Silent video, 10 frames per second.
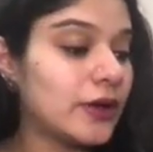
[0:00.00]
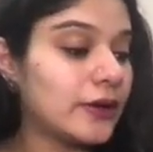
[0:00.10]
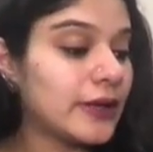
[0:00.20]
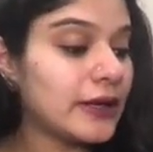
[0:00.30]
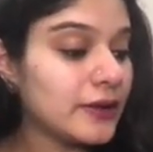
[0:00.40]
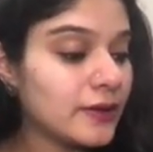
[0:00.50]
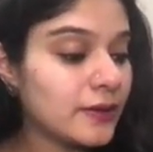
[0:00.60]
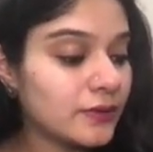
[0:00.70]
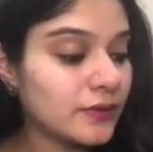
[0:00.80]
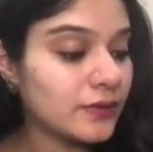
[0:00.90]
that
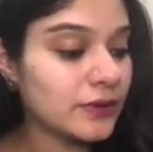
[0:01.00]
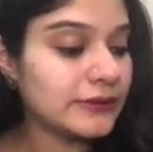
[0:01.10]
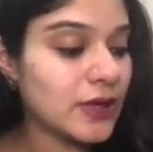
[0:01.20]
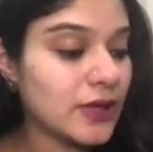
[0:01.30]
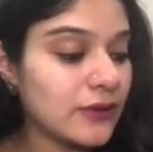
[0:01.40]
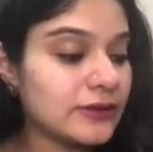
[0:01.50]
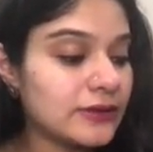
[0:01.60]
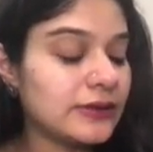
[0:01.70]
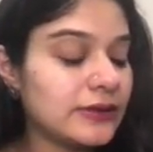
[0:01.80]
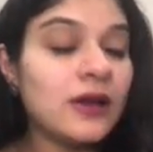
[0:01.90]
let's say we have H C l.
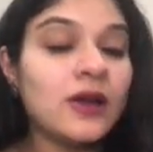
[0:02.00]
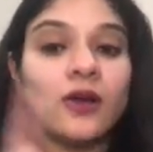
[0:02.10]
We